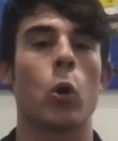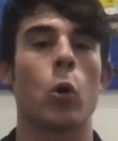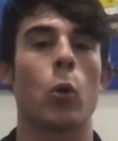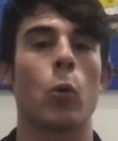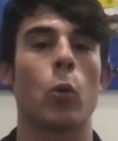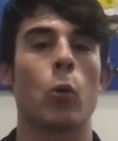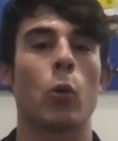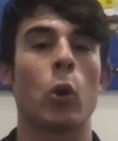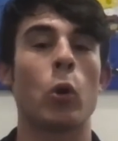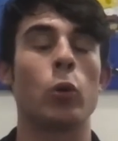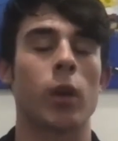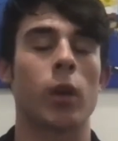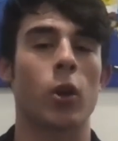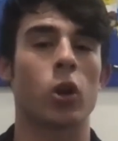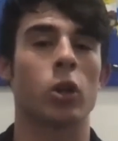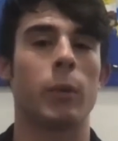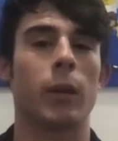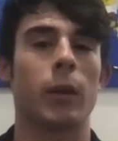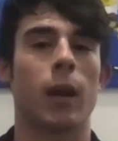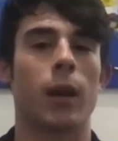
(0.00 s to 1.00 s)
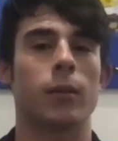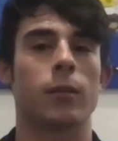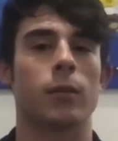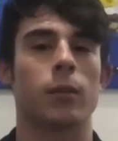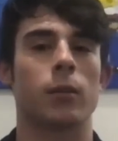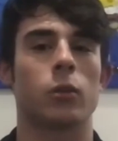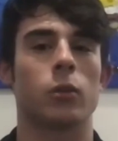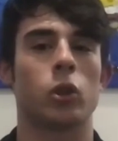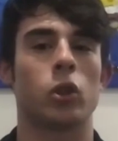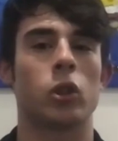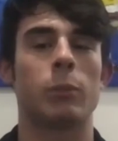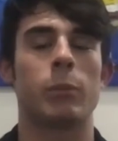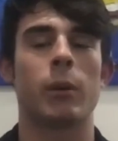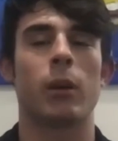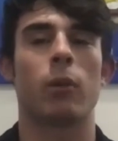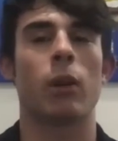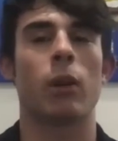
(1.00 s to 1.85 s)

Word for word: who stutters, because she's been around